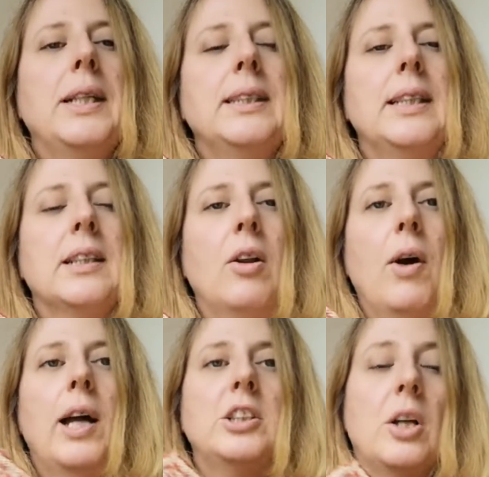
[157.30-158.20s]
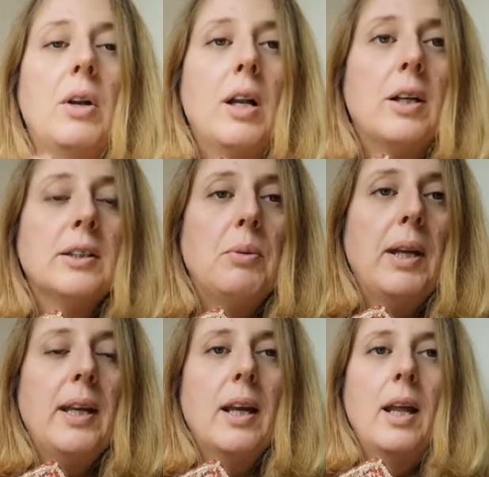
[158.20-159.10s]
this knit along I showed last
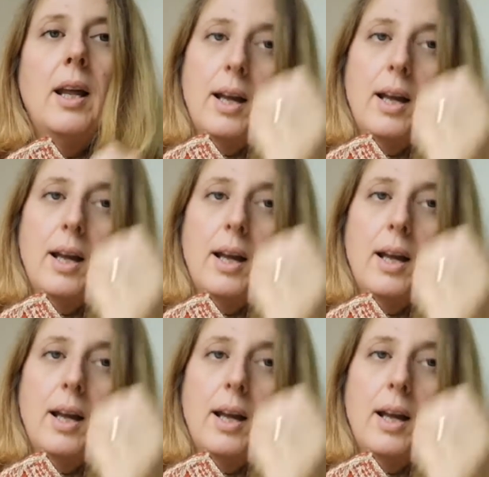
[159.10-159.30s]
week.